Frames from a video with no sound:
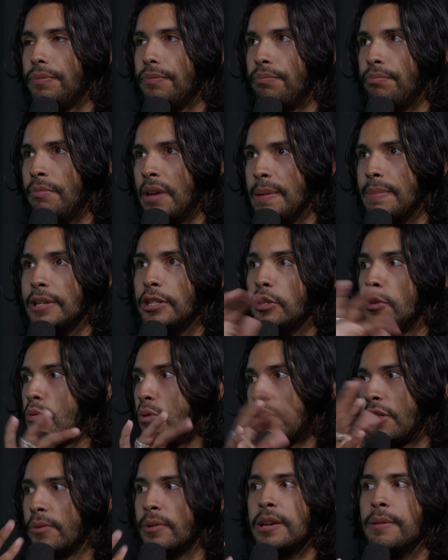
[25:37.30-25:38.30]
maybe 2
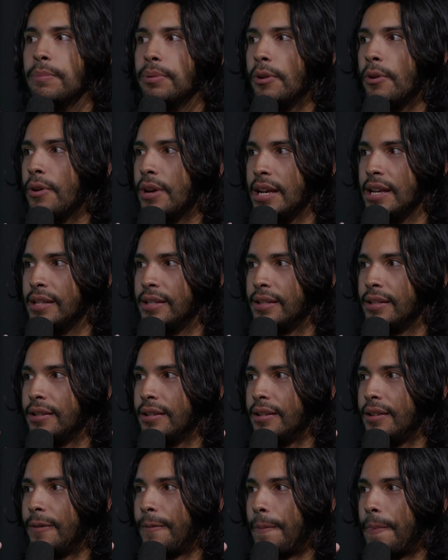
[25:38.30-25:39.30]
or 3 employees
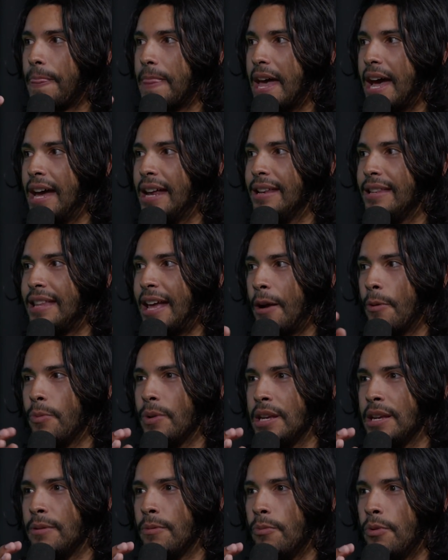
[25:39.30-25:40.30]
that
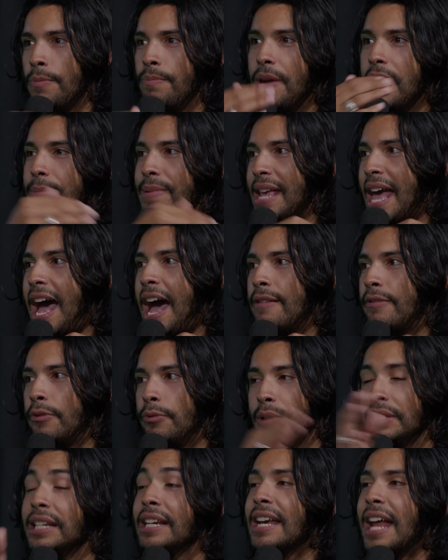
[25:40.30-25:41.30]
we would maybe have if
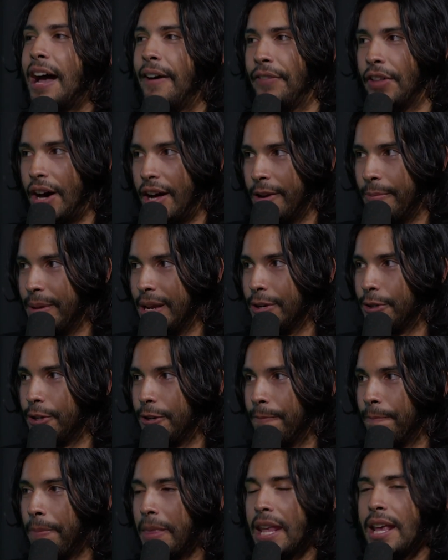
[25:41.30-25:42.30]
we didn't have the
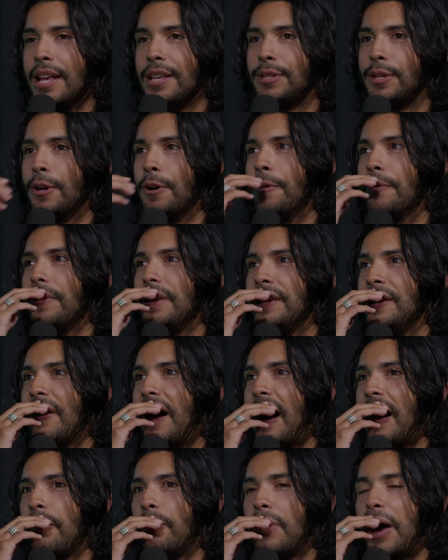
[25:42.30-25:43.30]
automation. So, you
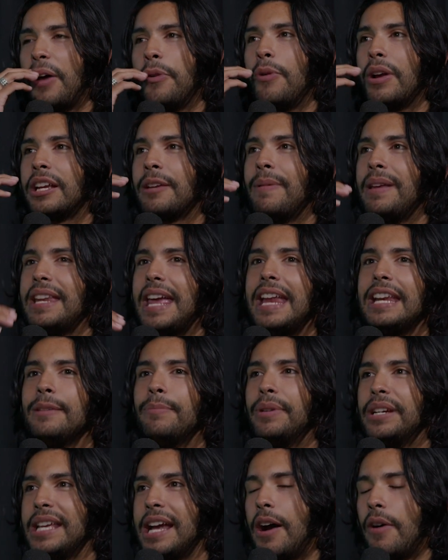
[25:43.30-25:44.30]
know, I'd recommend
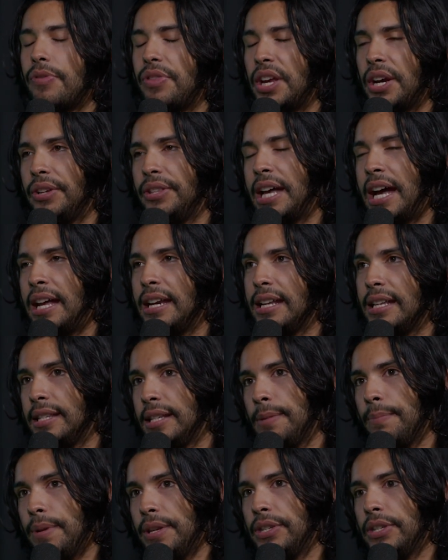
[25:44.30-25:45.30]
anybody out there that is
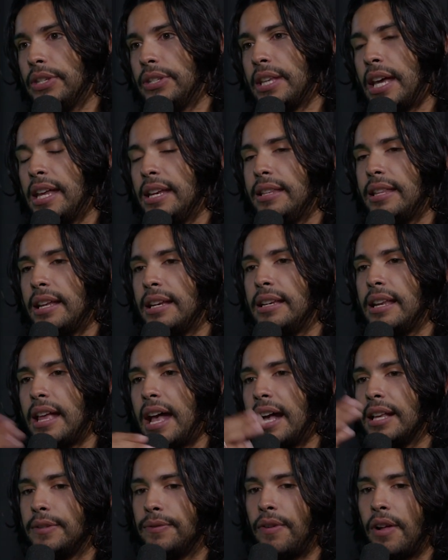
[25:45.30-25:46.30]
in business that
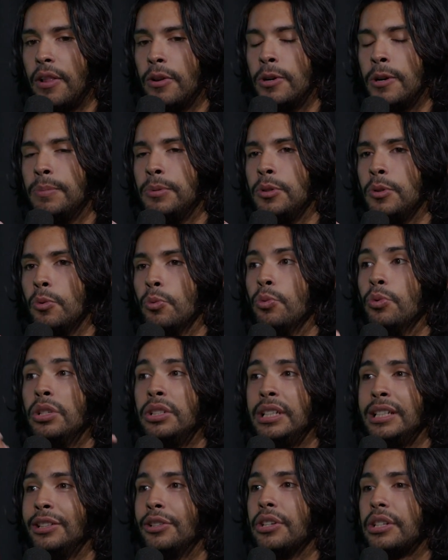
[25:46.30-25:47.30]
has follow-up to
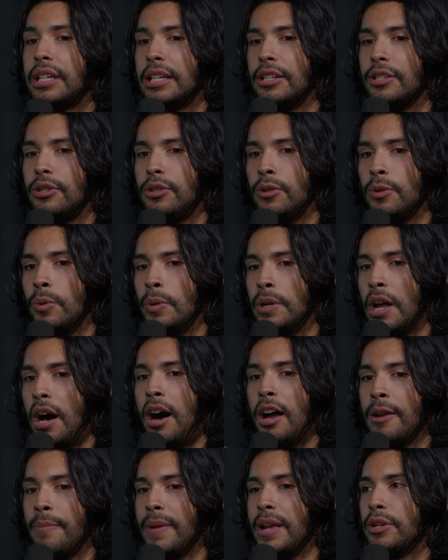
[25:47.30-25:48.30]
really look into an
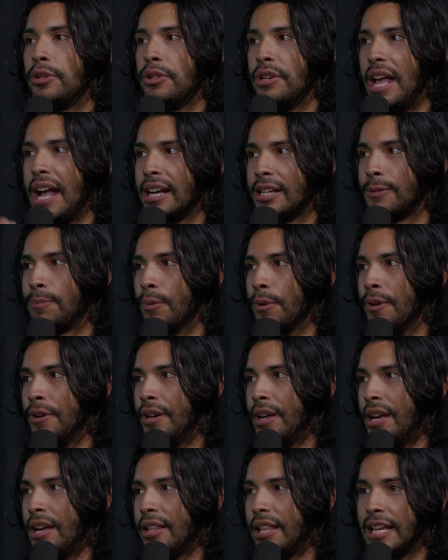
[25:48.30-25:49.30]
automation
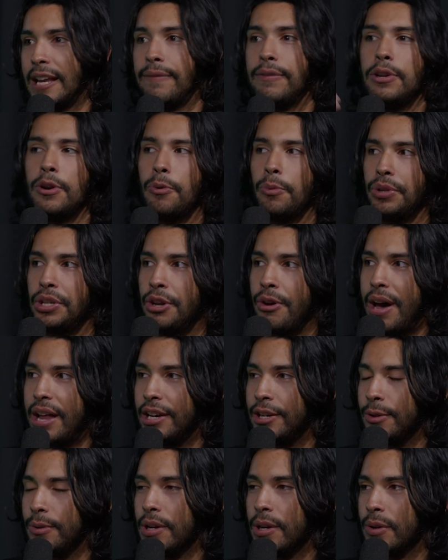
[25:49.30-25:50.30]
expert. Like if you don't really know how to
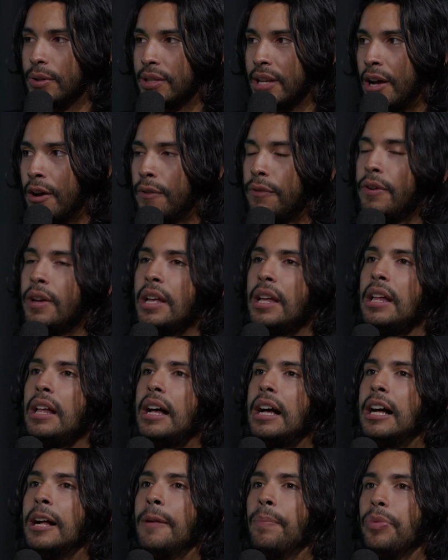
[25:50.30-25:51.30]
do it yourself, you
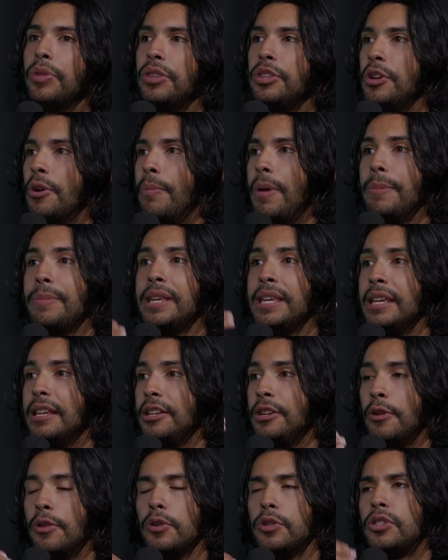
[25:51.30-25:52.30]
know, maybe,
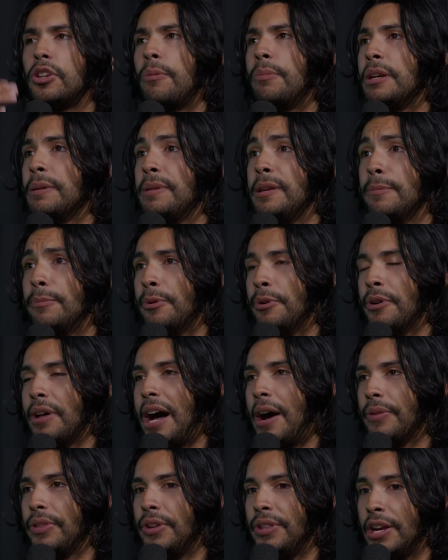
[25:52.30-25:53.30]
you know, there's so many people
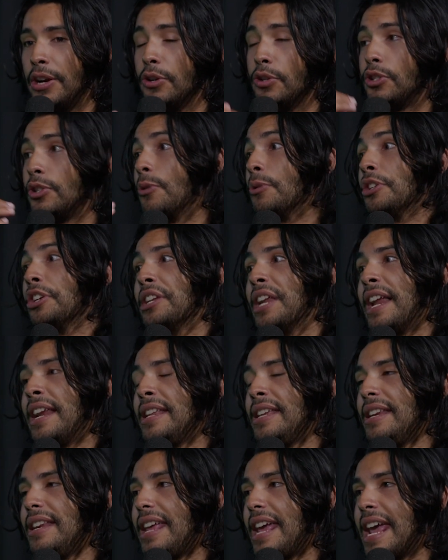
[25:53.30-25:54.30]
out there that are so good at
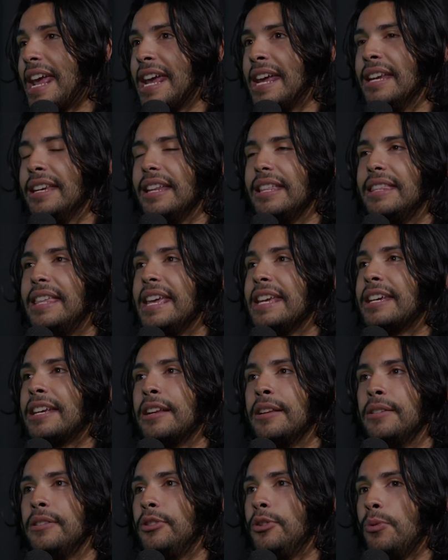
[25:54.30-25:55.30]
it, and they
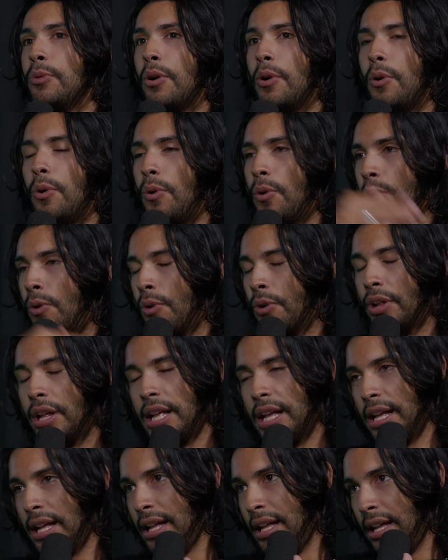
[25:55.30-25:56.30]
could do a whole,
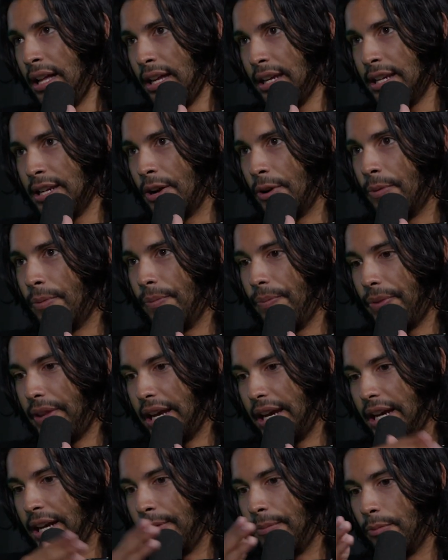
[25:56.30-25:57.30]
you know,
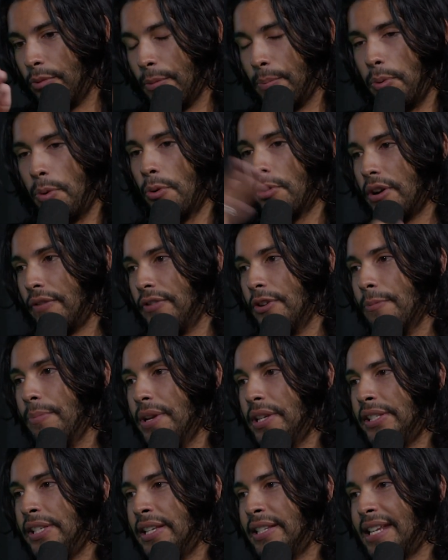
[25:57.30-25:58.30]
report of your
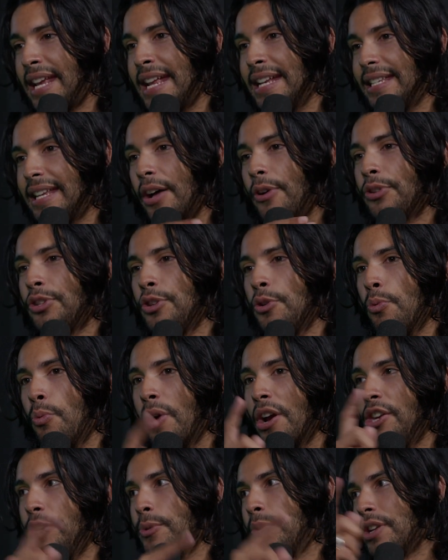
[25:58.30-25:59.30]
business and tell you
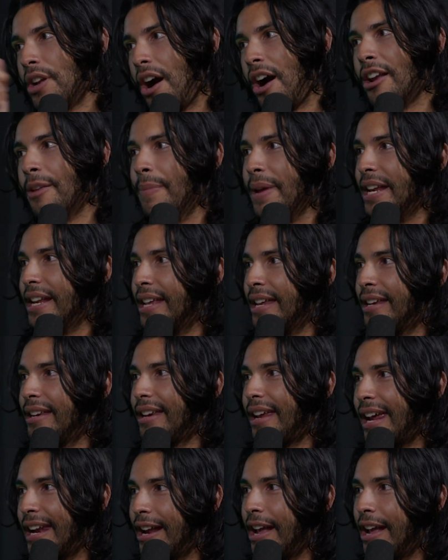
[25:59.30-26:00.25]
where you could automate it. And